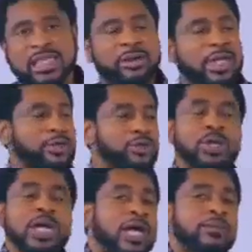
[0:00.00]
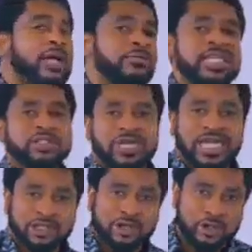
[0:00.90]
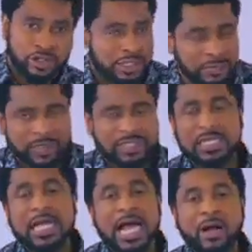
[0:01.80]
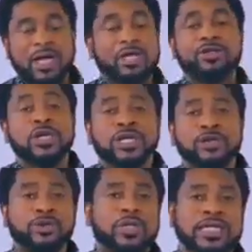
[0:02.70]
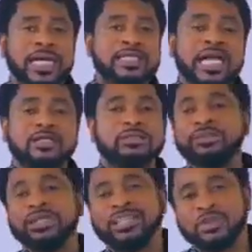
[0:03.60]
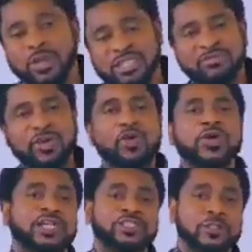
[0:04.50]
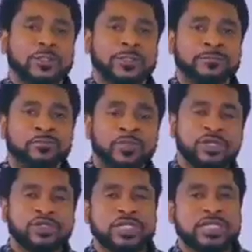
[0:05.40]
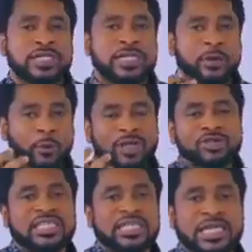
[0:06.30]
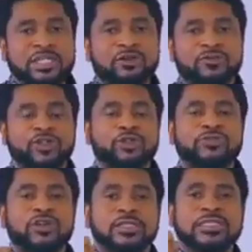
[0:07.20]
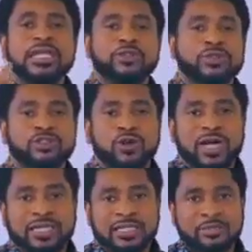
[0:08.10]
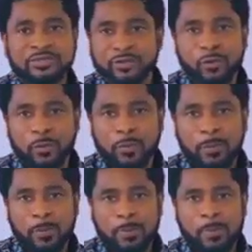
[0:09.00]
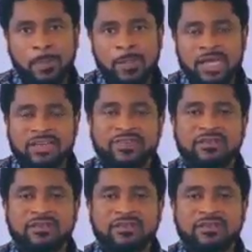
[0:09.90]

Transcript: How can you sexually assault this person? How can you, that be responsible for your own actions? You see, when you say that, it's obvious you've not dealt with drug addicts before. If you